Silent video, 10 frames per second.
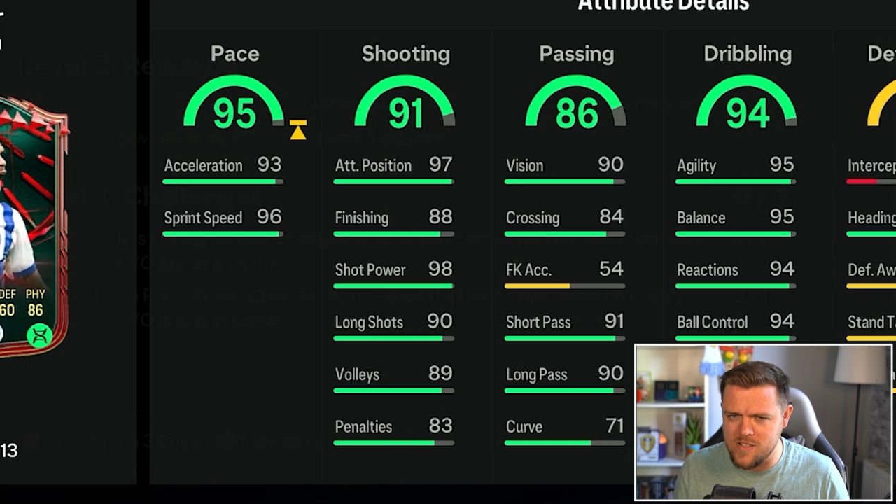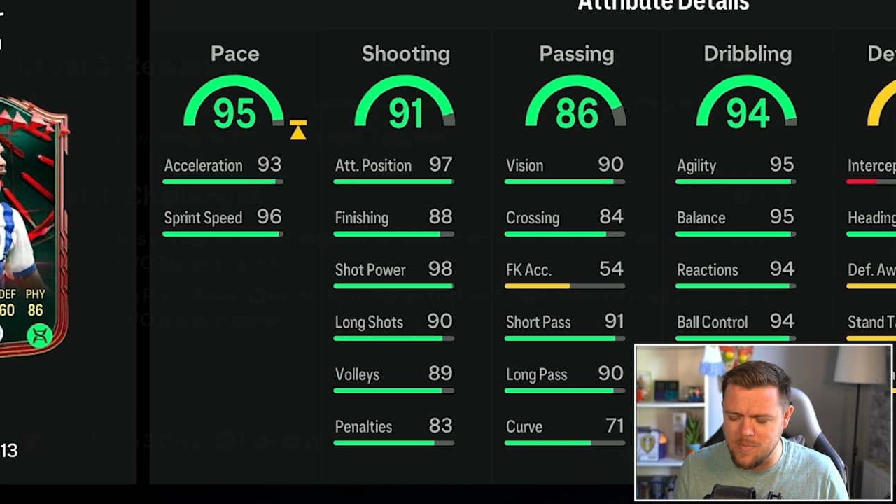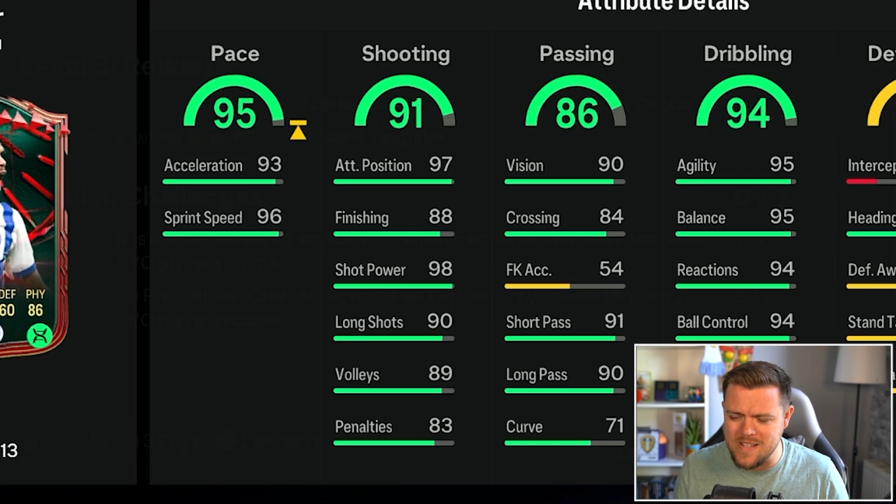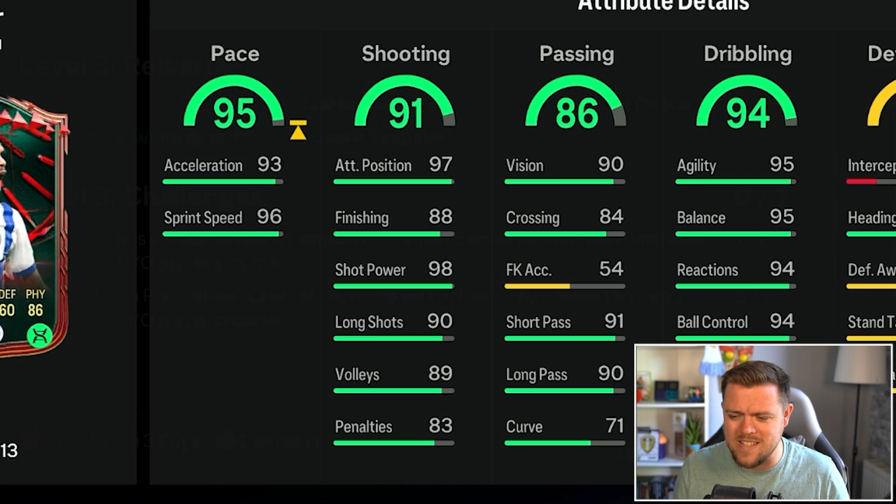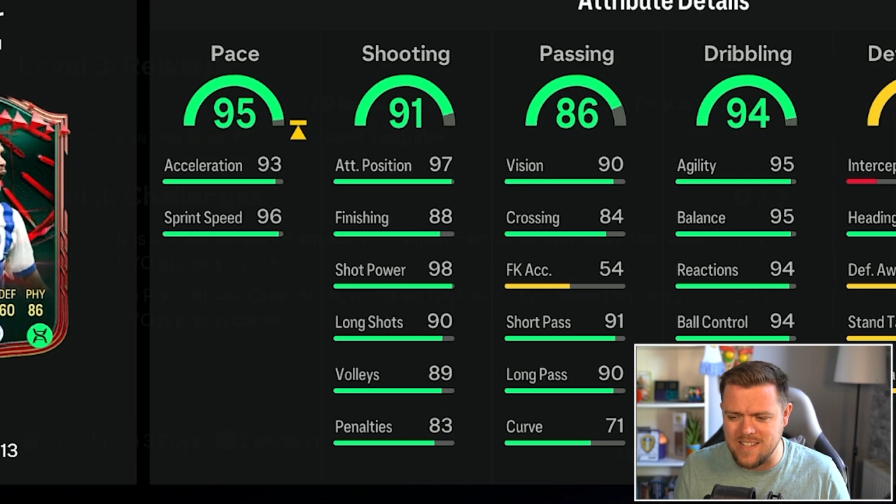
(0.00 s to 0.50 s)
to
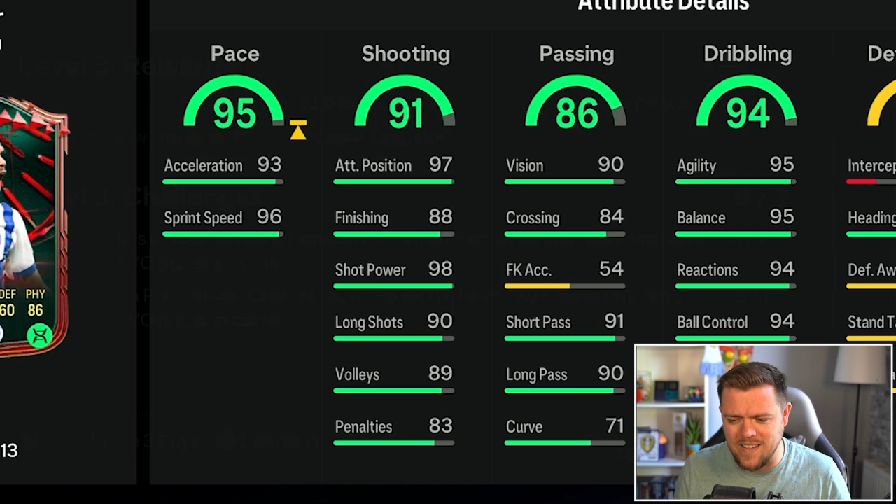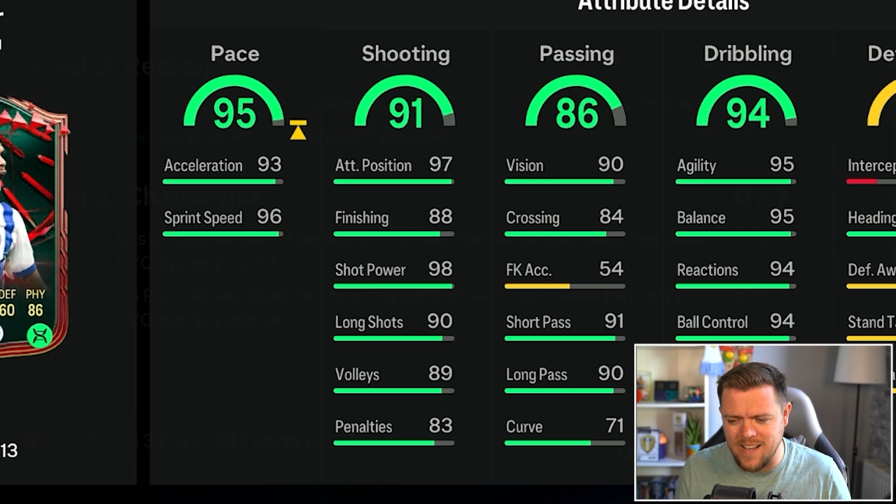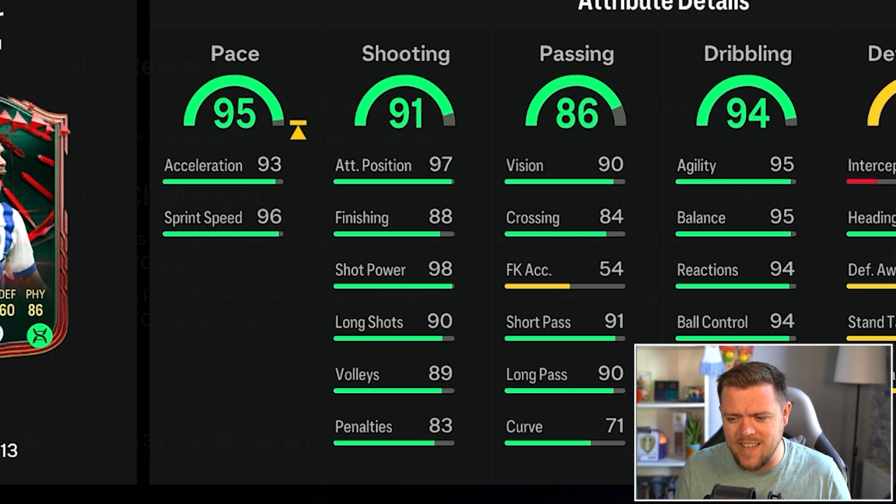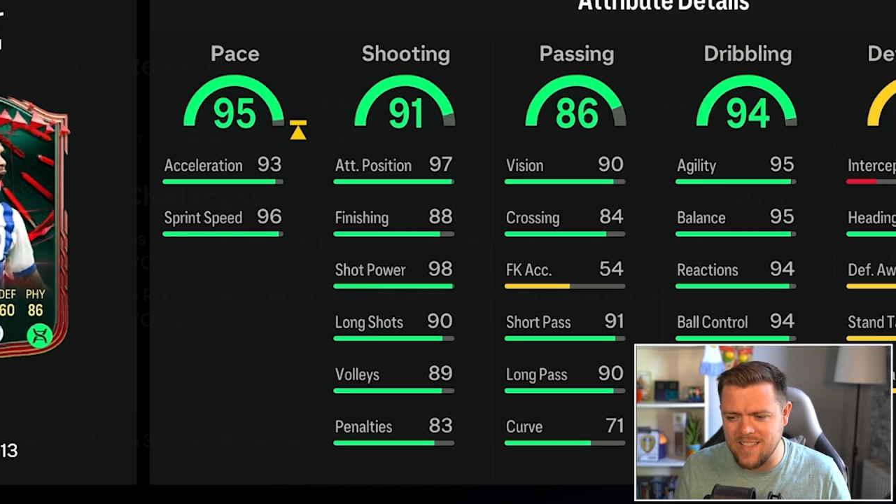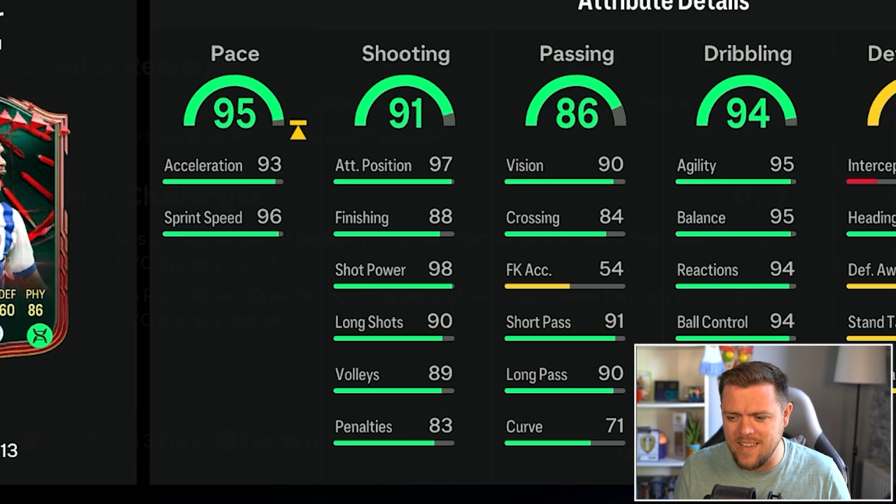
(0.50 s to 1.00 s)
be
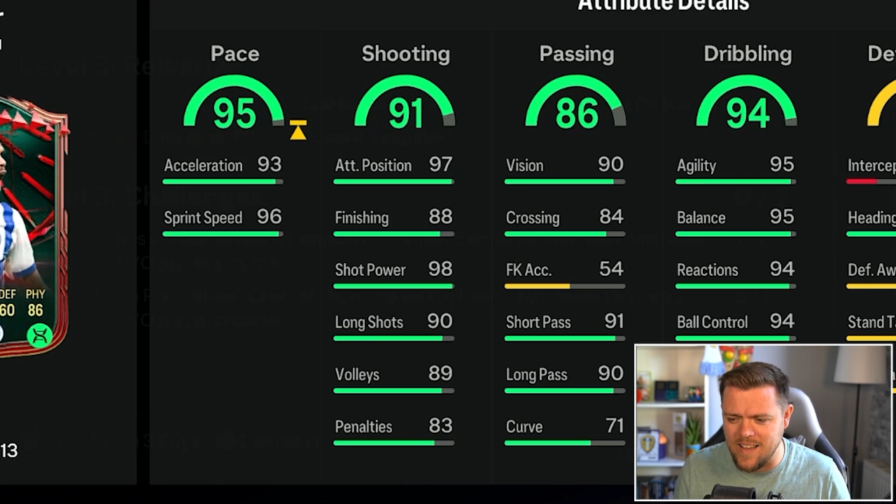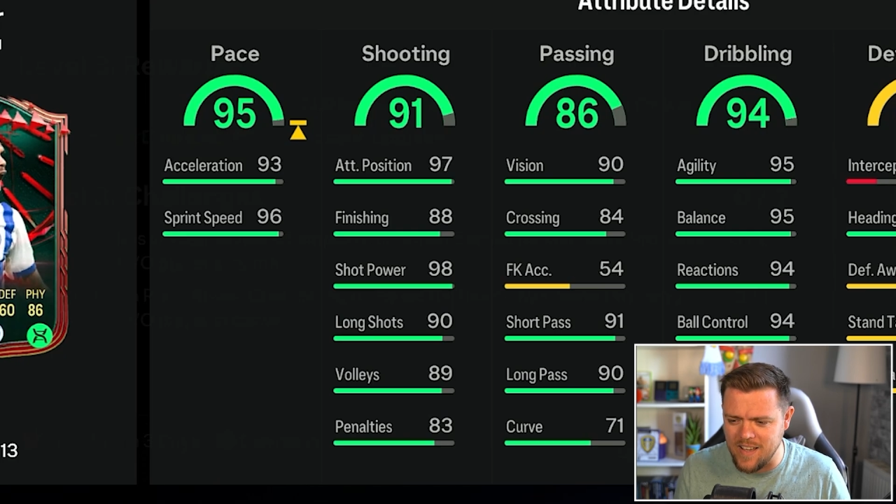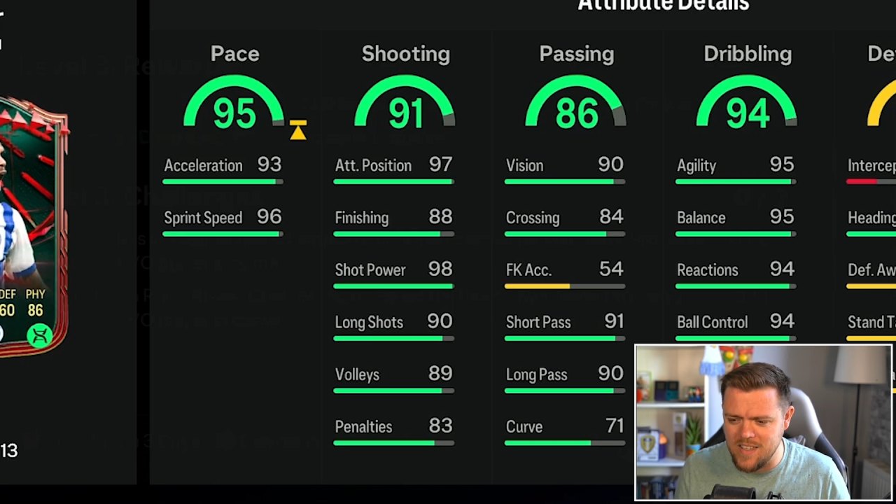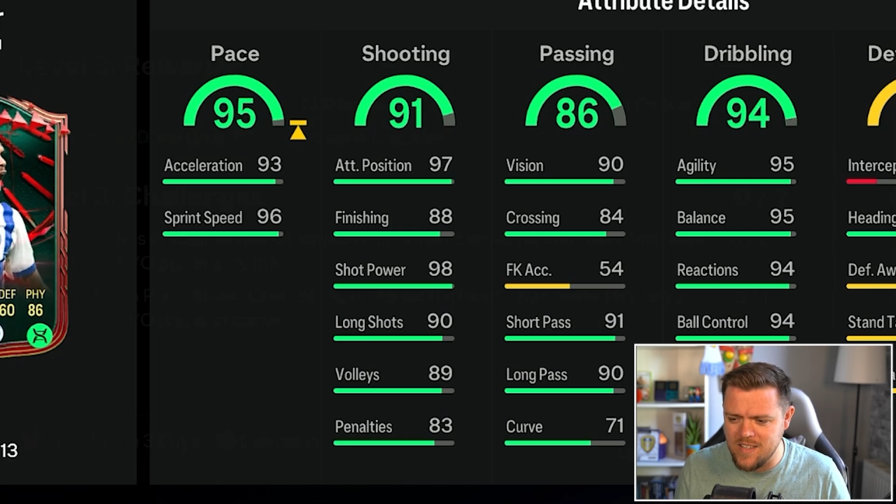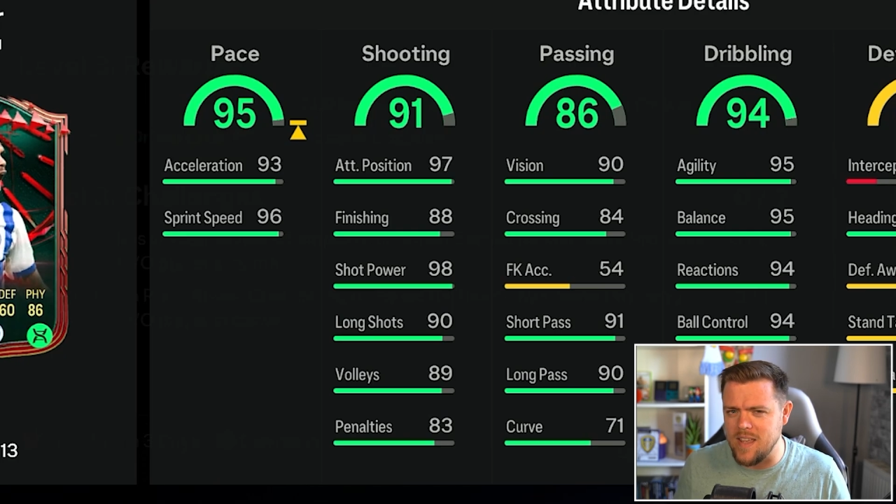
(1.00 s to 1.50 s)
slightly higher,